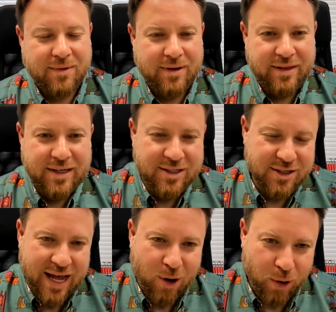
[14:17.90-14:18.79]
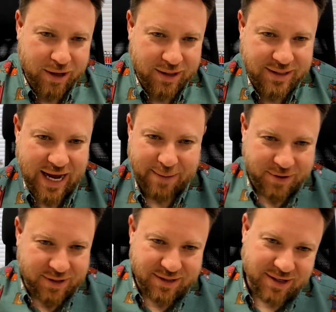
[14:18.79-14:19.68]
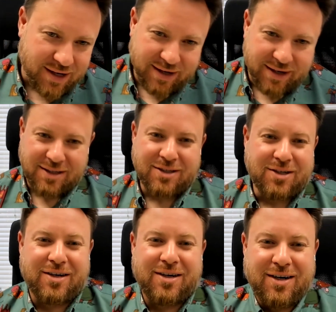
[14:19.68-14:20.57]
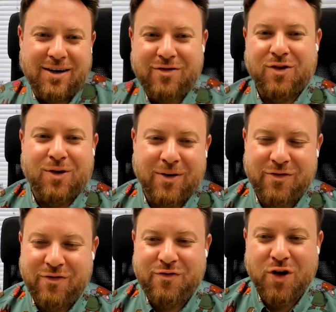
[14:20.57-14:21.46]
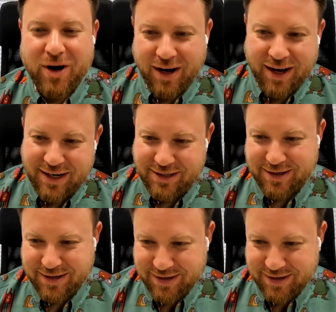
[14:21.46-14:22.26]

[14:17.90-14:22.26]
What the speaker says: this Orchid's app design isn't good enough for fertilizer.